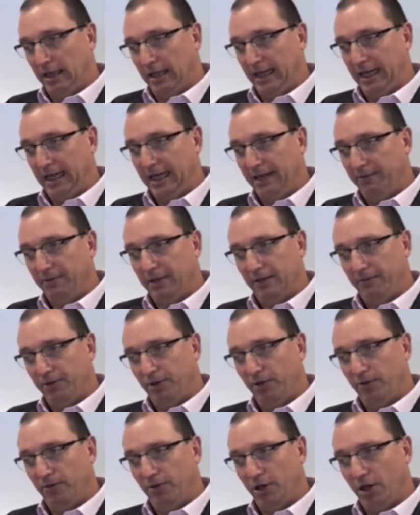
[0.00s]
Even if
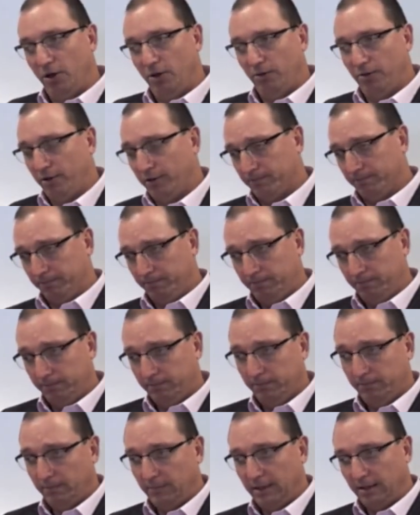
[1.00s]
you know that
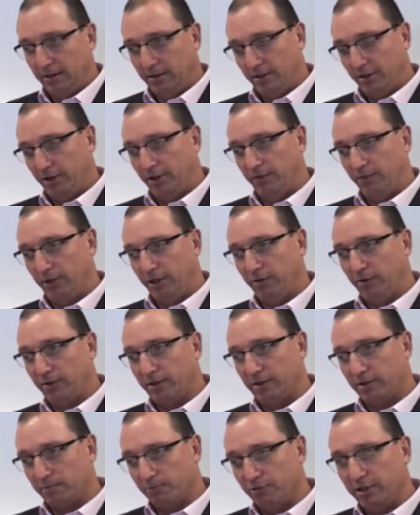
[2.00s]
you've got
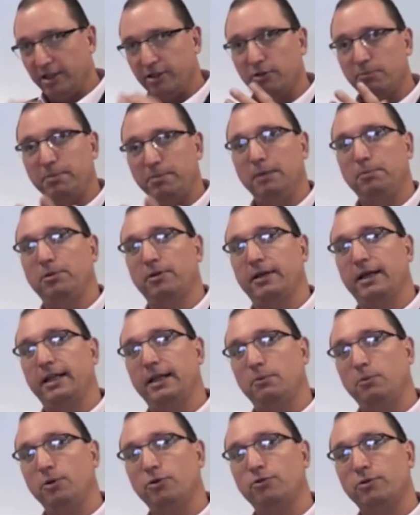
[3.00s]
some really good people there,
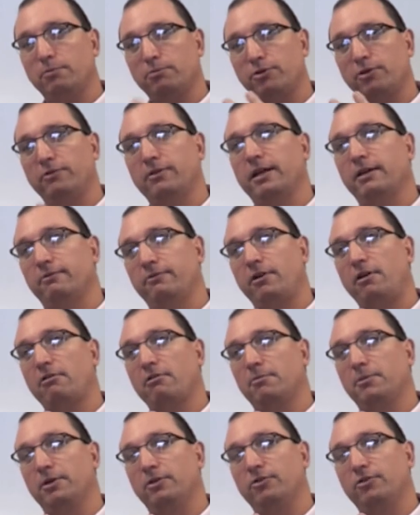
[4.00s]
they want to improve their
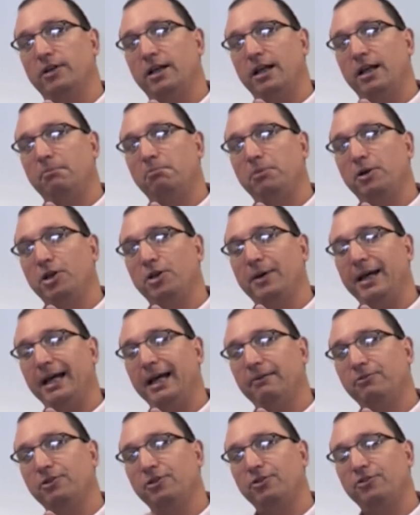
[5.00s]
environment, but you
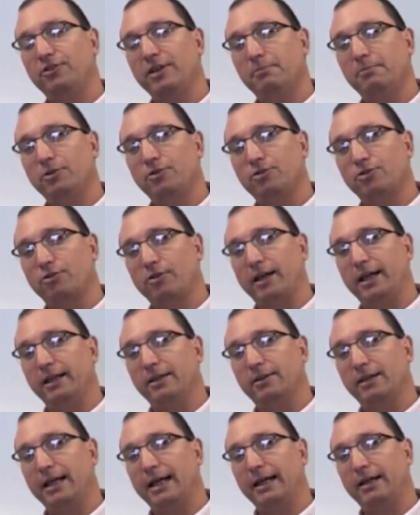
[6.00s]
have to
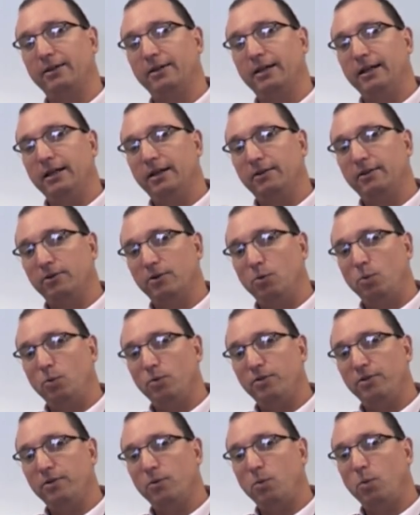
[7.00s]
demonstrate that
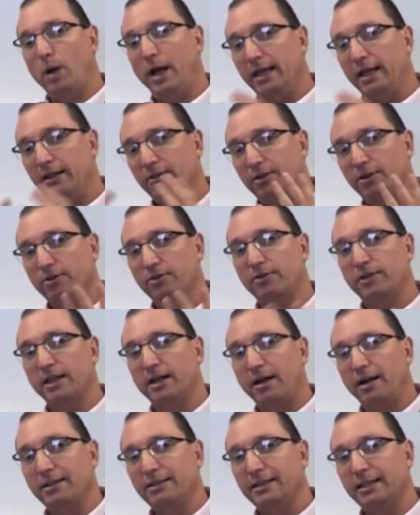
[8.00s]
the way that the
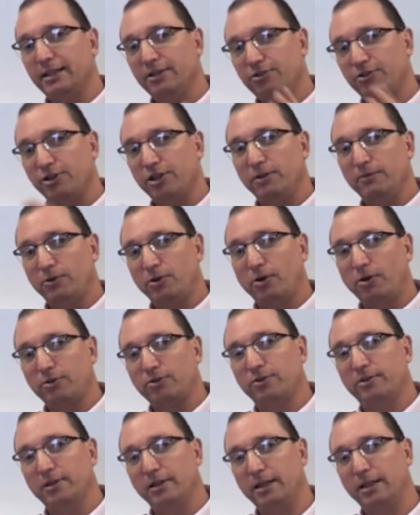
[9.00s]
ideas that you've got
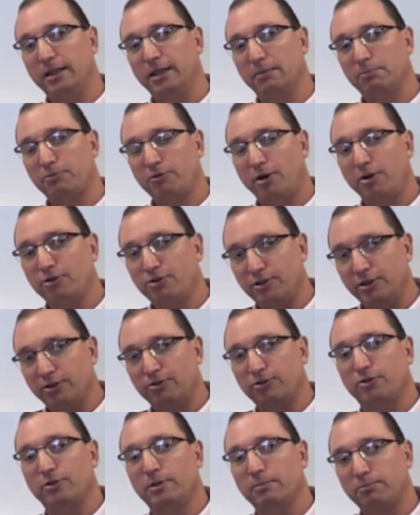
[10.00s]
and the approaches
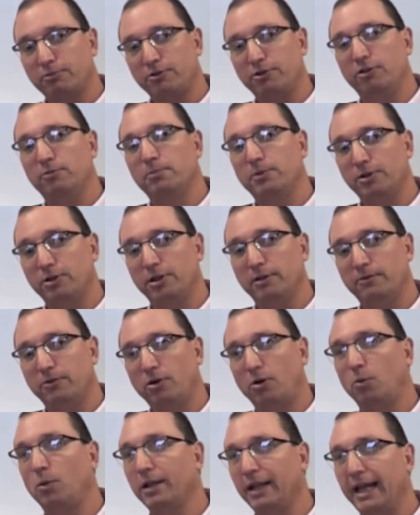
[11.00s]
to improvement that you've
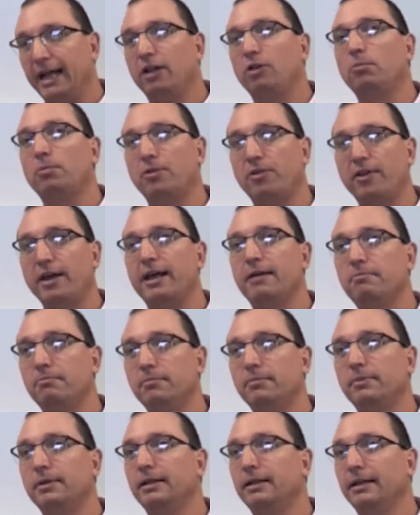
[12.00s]
got will help
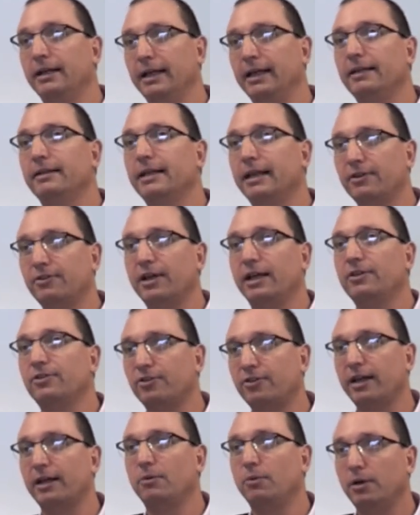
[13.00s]
them in their
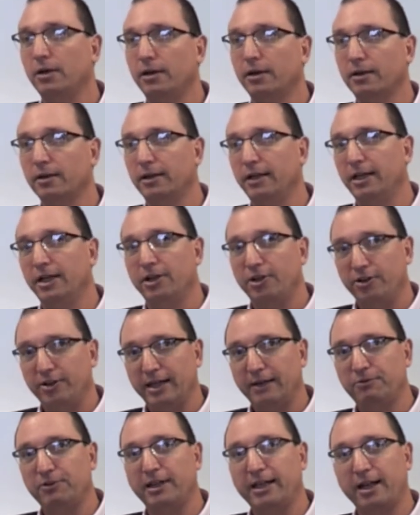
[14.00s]
day-to-day work. You
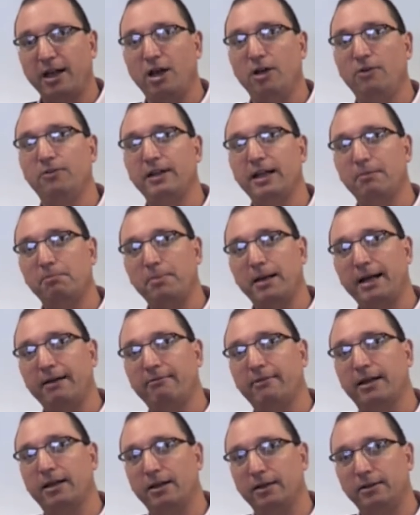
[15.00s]
have to get over that
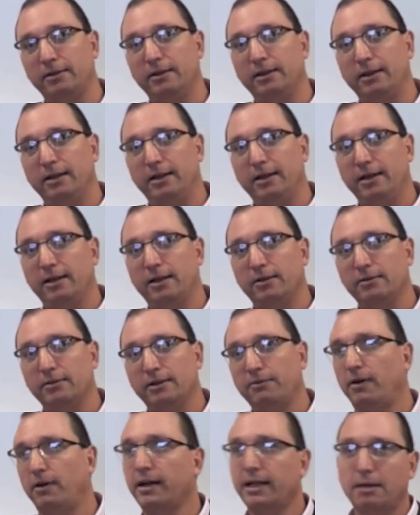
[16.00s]
barrier. If
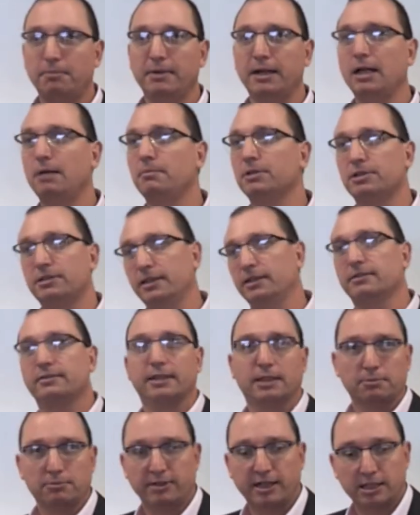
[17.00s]
I come in, I'm a Six
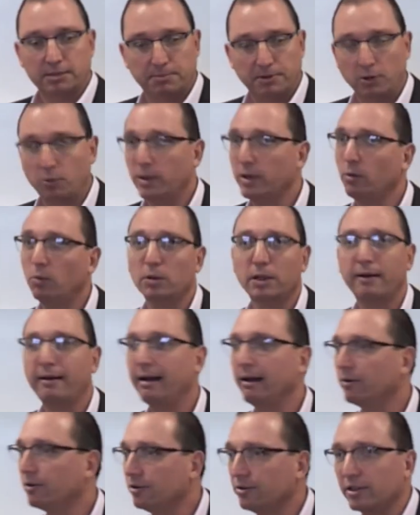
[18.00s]
Sigma expert. We all know
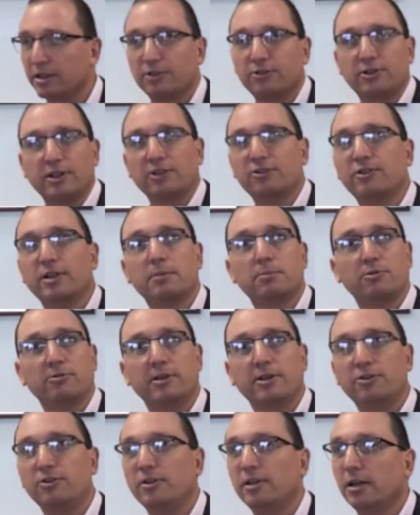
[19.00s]
how good this Six Sigma
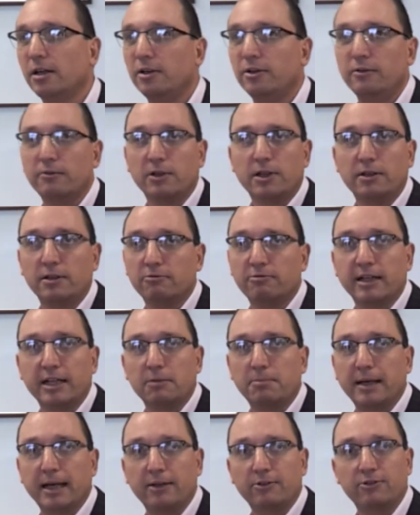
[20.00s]
is. You've read
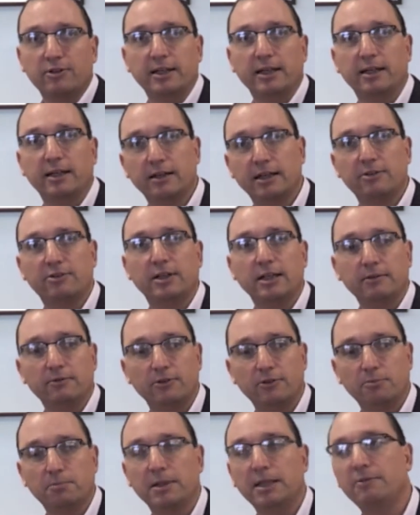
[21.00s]
about it, it
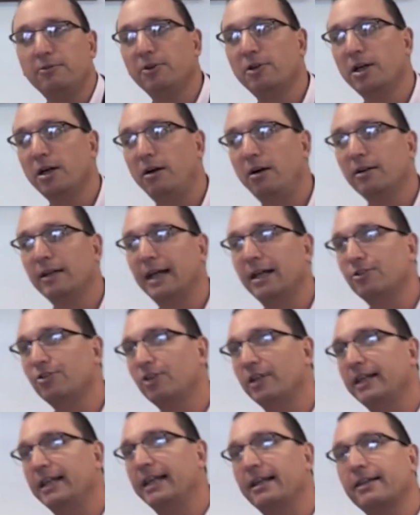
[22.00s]
delivers. But if you can't
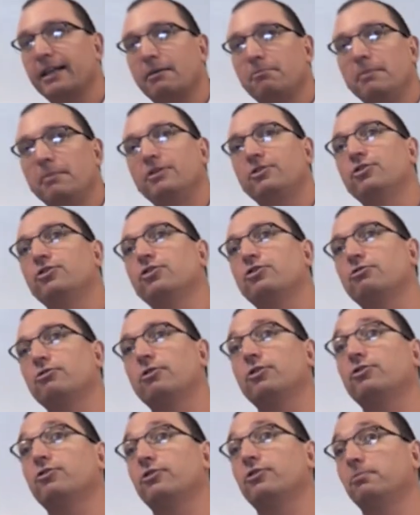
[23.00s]
actually get that message
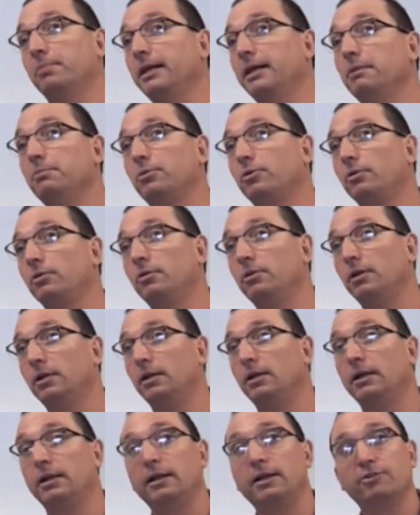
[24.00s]
across to people,
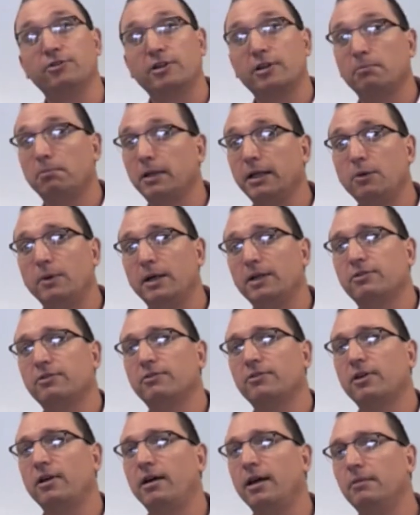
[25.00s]
it's a complete waste of
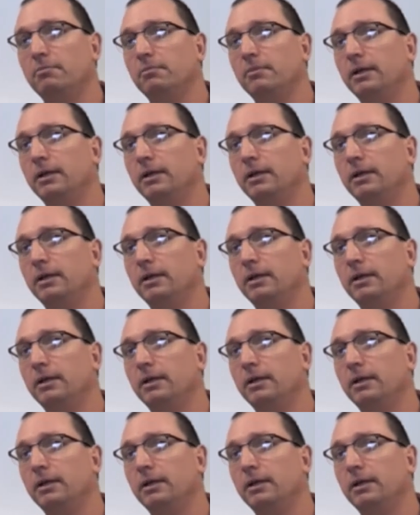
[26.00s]
time.